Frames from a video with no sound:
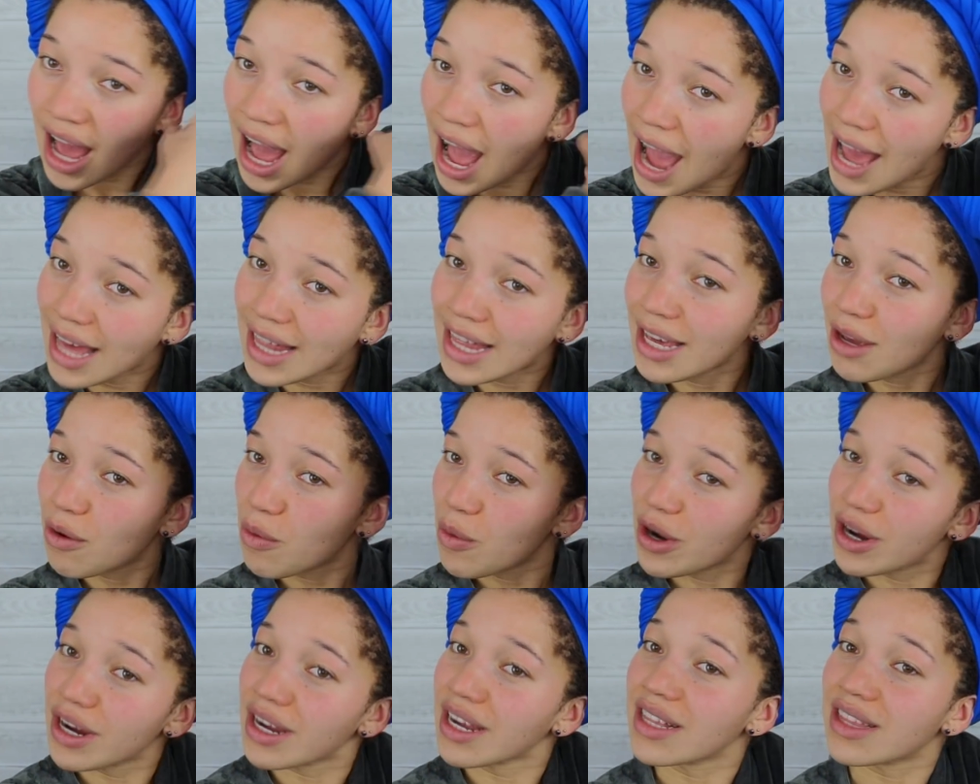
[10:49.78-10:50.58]
I like
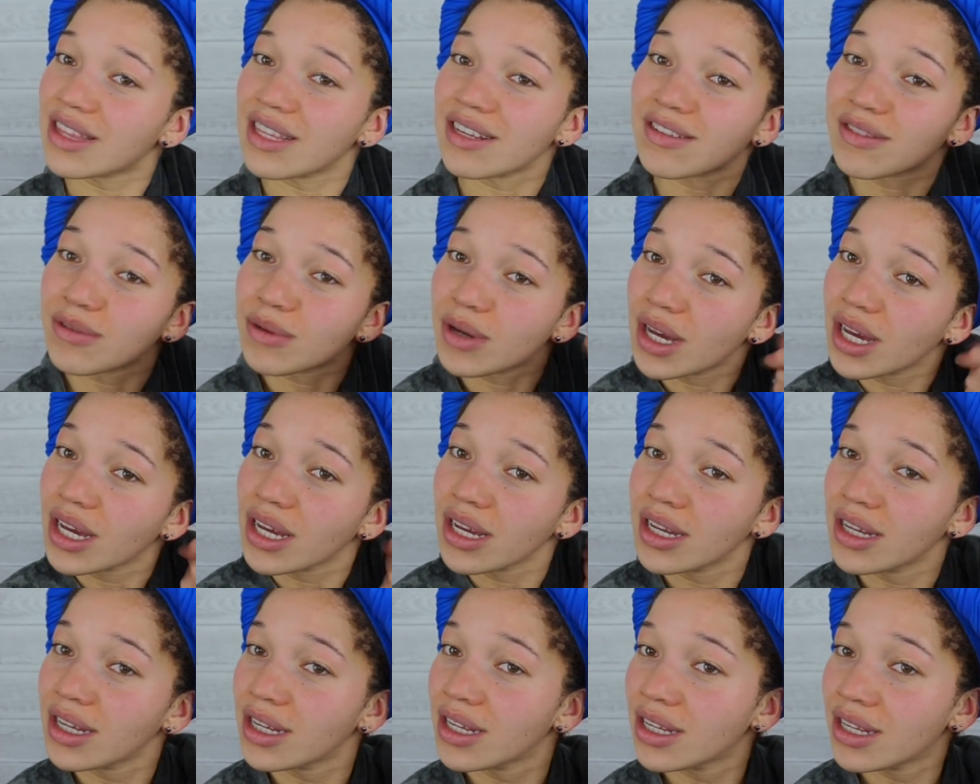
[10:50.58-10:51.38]
wearing it this
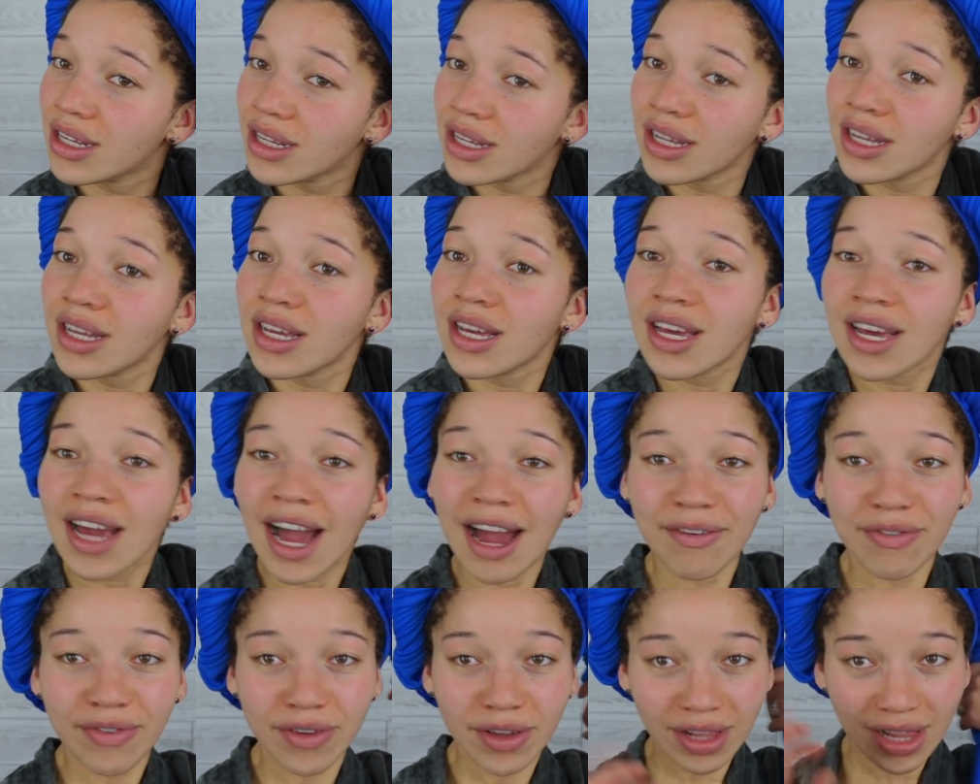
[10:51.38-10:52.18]
way.
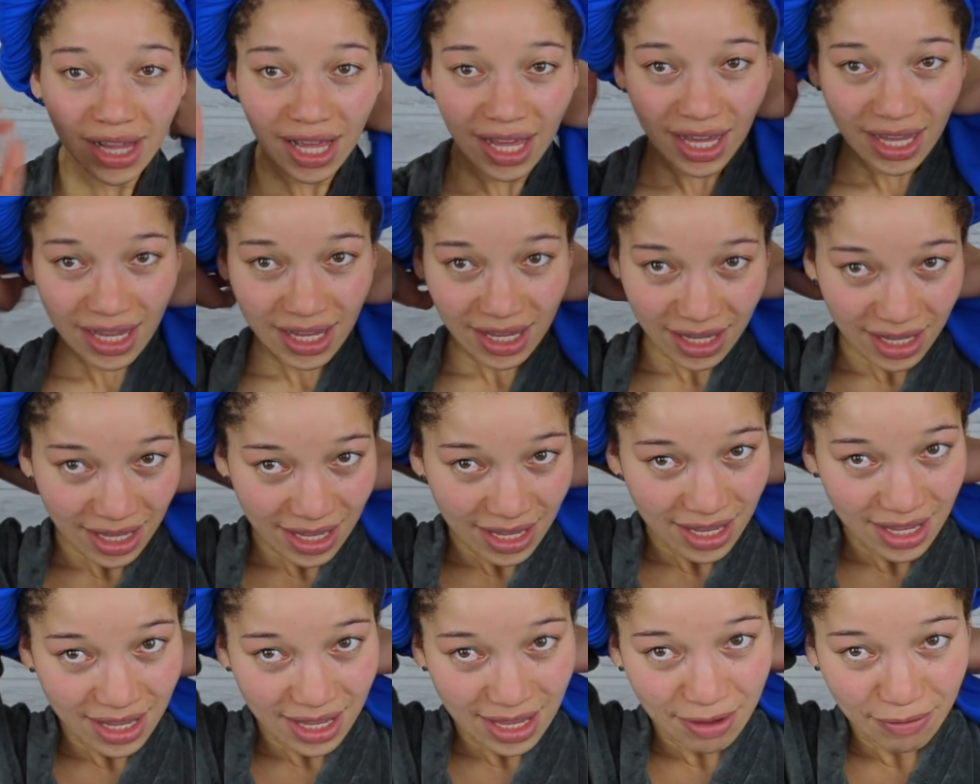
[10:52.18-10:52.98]
I feel like
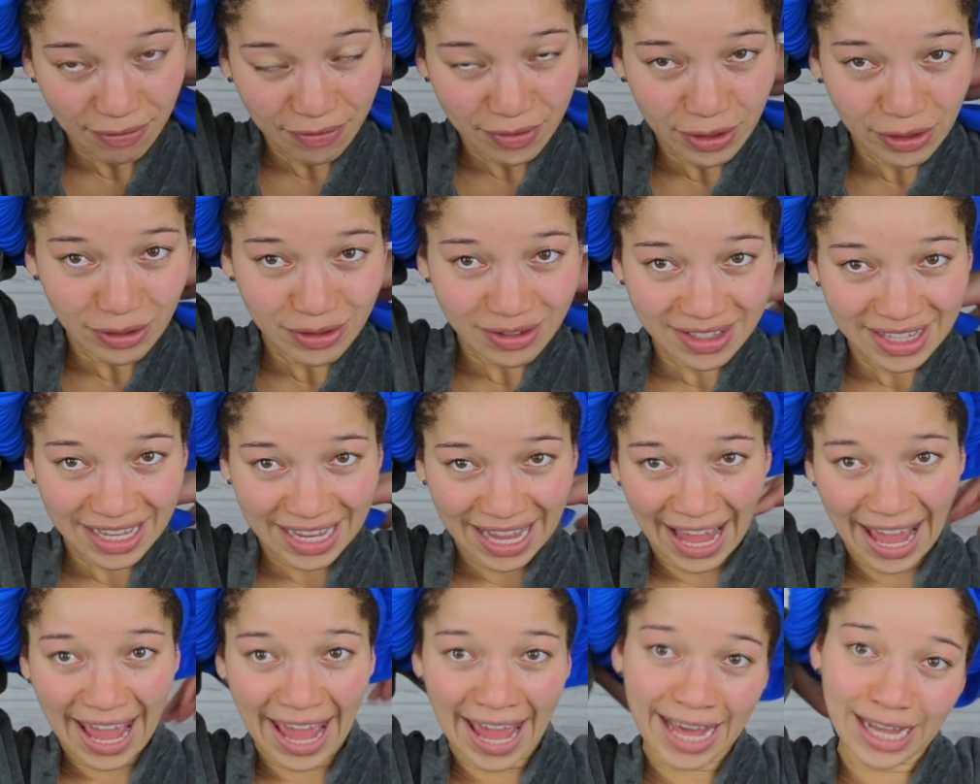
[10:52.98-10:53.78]
it feels like
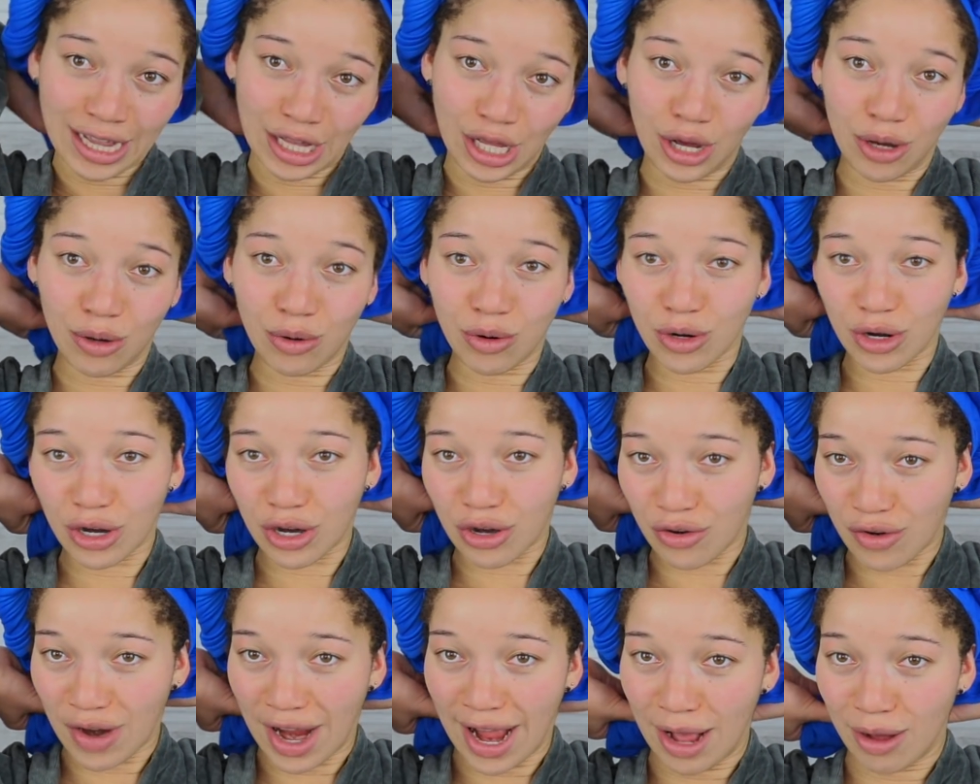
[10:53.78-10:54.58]
a halo or a
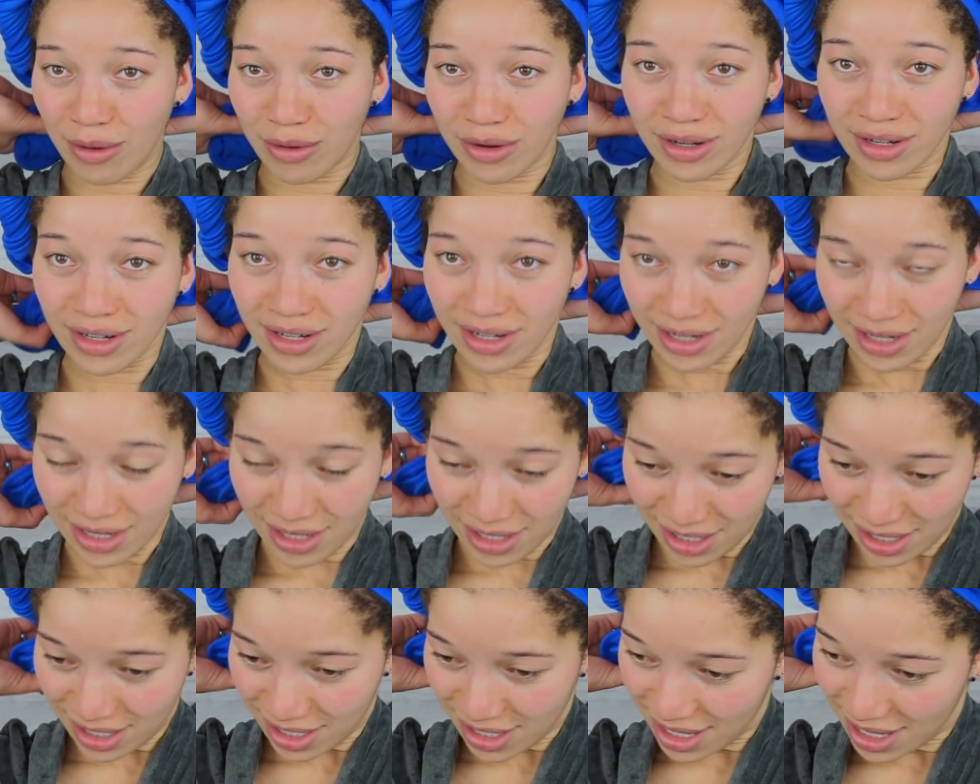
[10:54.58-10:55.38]
crown,
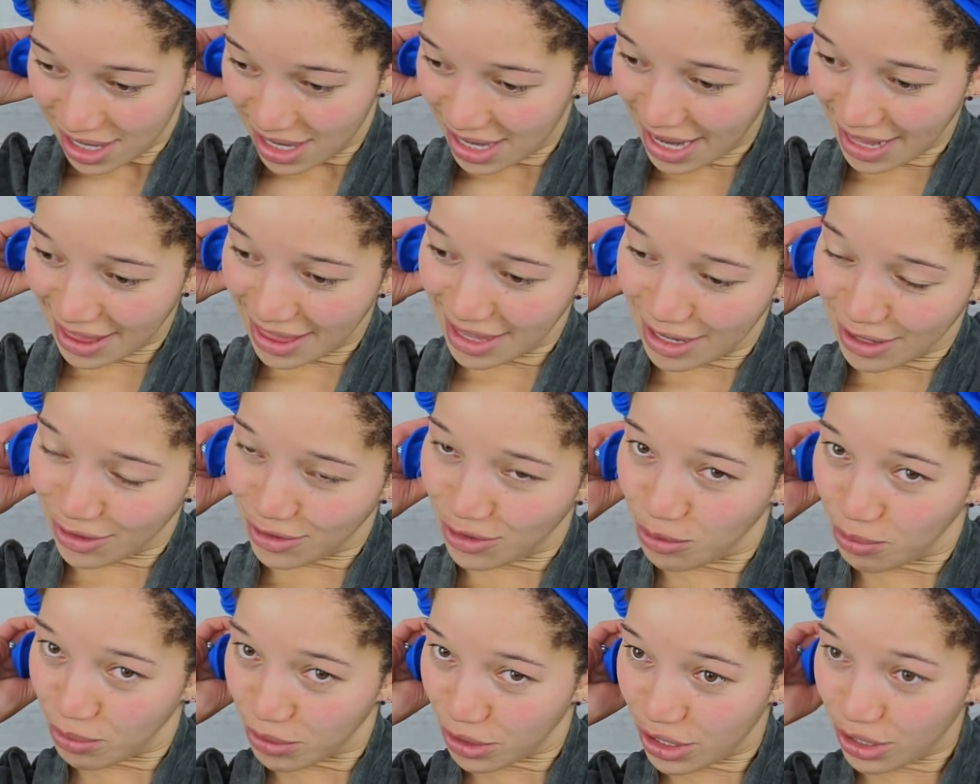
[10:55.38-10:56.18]
and I think it's
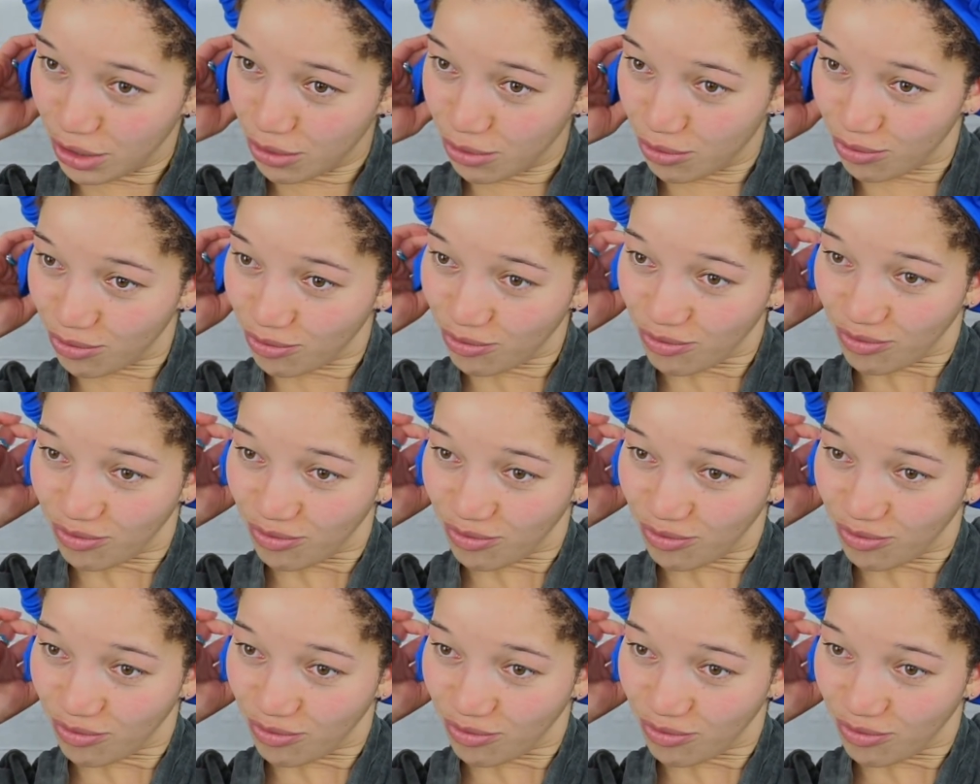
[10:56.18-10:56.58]
super cute.